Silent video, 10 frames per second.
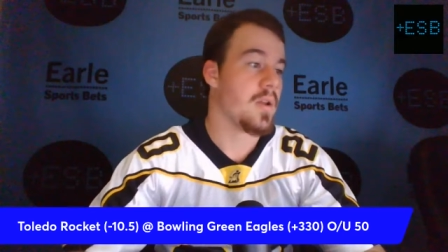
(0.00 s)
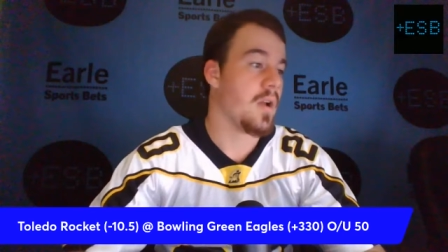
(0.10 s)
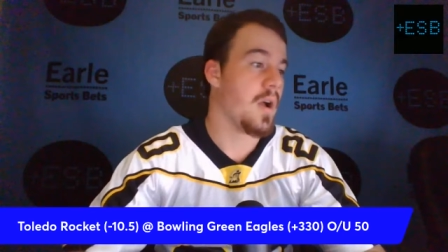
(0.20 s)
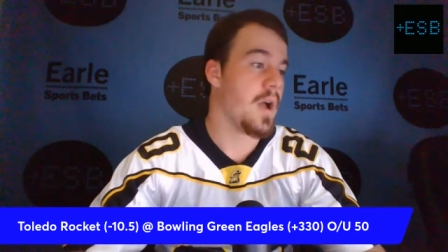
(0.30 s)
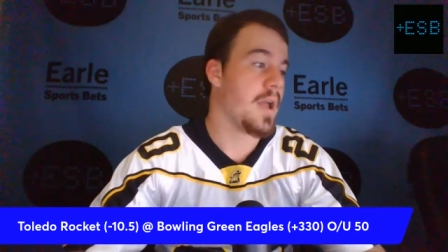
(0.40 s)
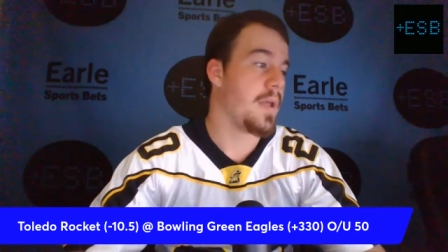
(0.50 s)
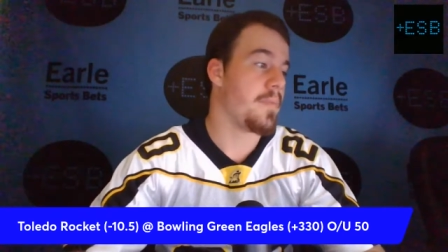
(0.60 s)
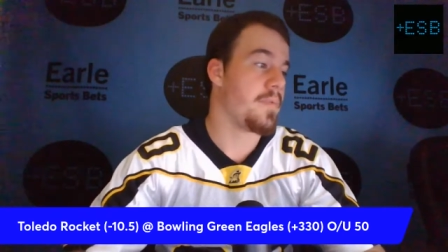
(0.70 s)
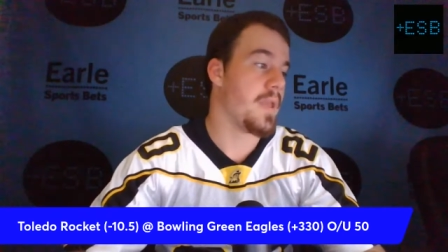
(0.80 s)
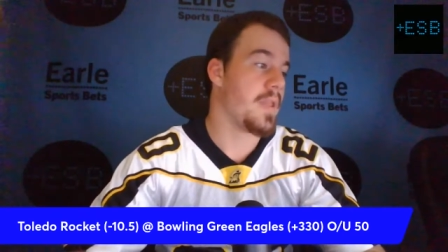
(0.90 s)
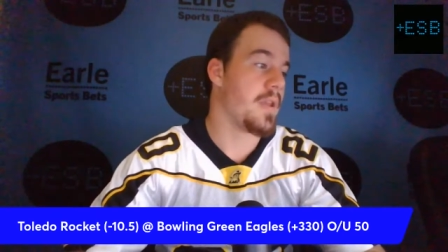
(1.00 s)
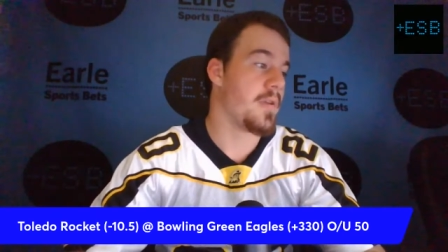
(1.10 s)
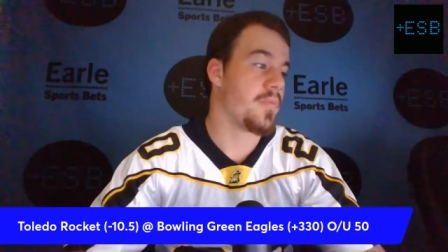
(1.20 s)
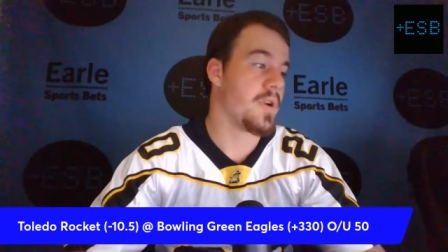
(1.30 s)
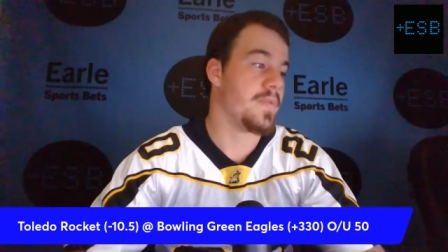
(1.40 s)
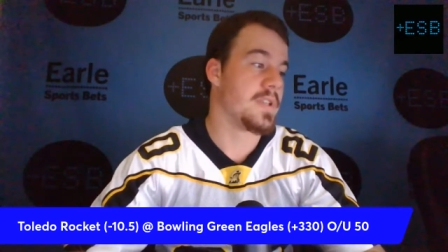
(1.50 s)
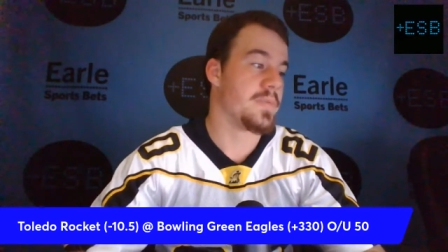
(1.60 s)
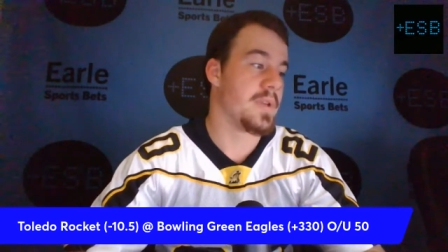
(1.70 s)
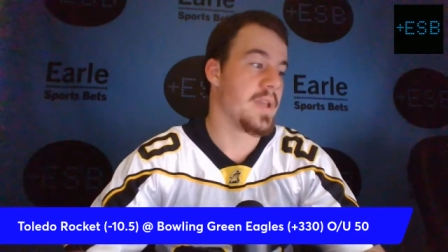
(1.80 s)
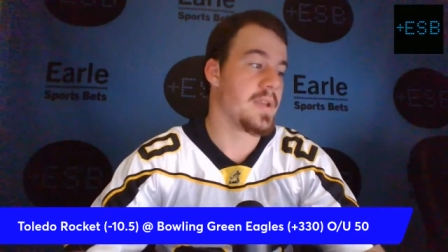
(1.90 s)
And then their previous
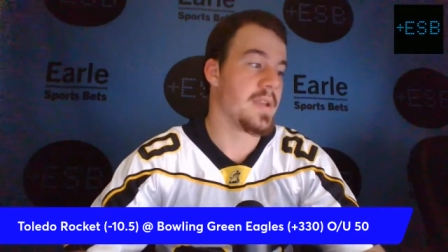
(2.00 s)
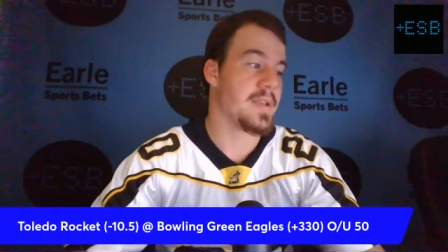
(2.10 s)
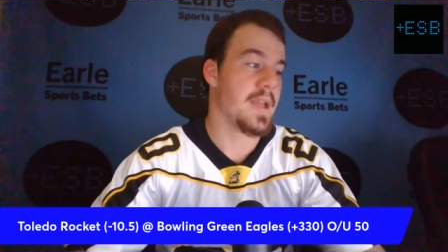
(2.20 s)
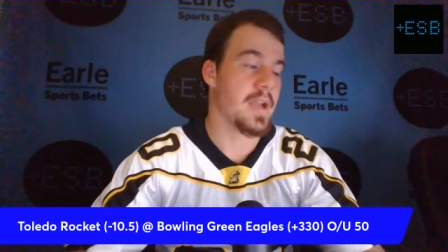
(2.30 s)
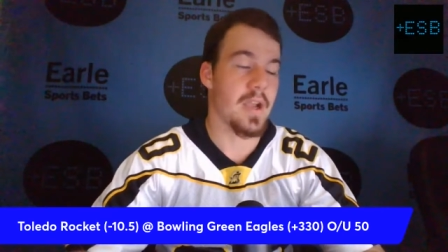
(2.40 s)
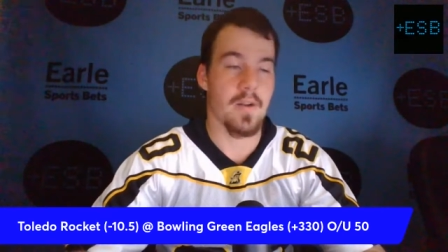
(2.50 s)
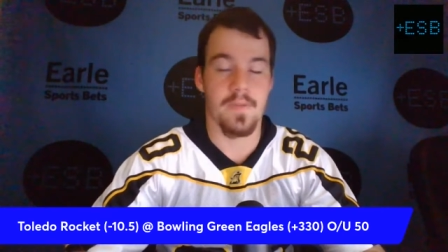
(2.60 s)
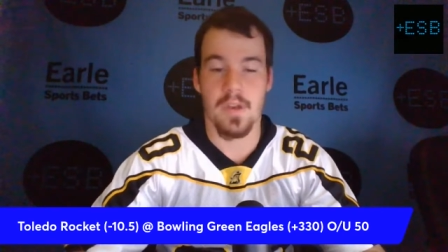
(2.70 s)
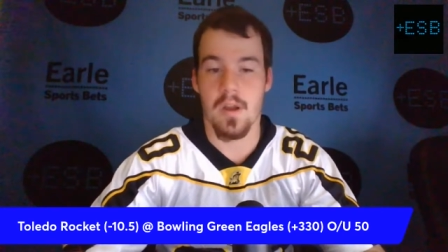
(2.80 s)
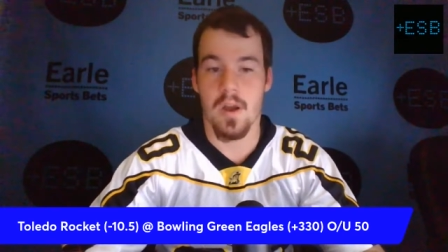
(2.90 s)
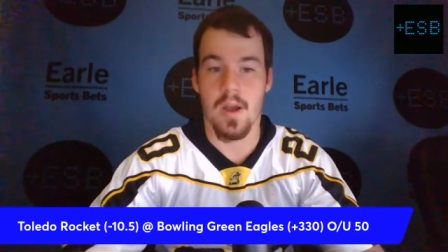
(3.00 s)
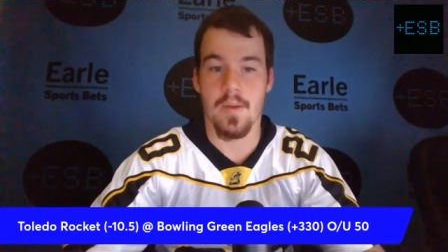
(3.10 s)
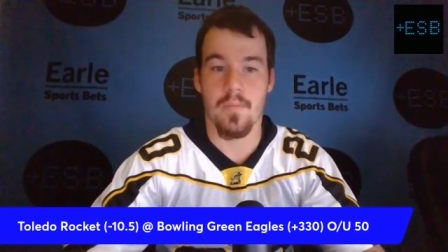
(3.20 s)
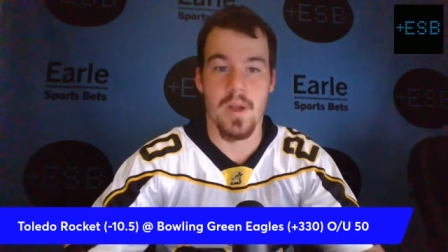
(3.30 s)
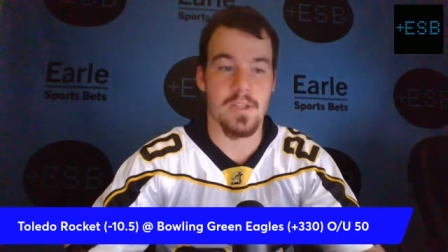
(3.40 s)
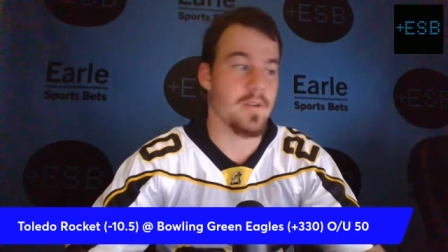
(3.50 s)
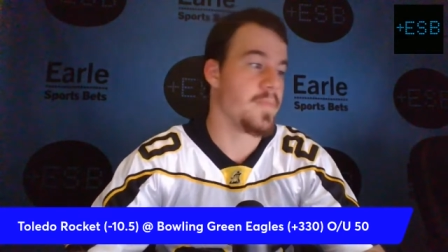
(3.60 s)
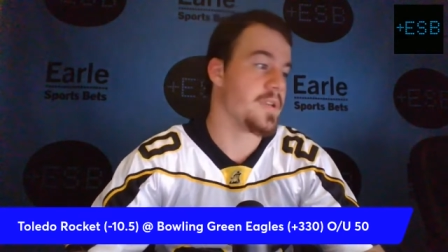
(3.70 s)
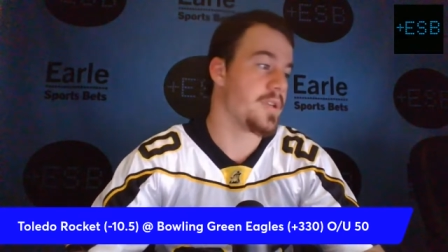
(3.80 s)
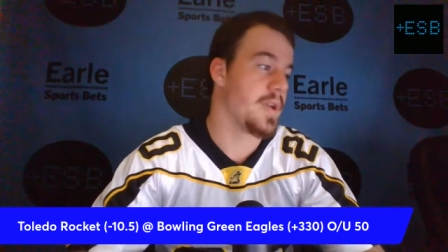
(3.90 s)
week, they did take care of Western
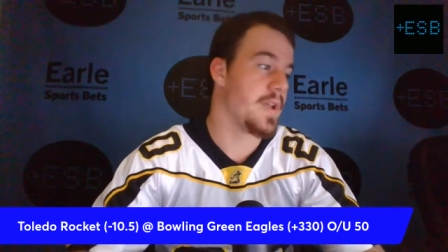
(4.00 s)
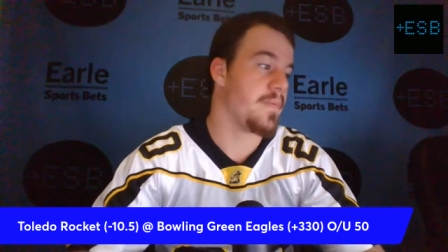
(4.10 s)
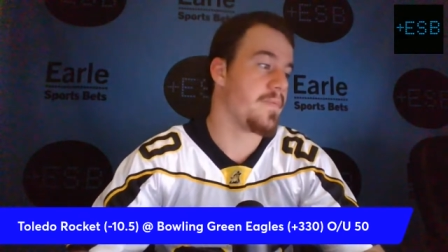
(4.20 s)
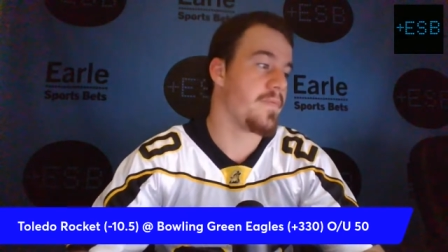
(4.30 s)
Michigan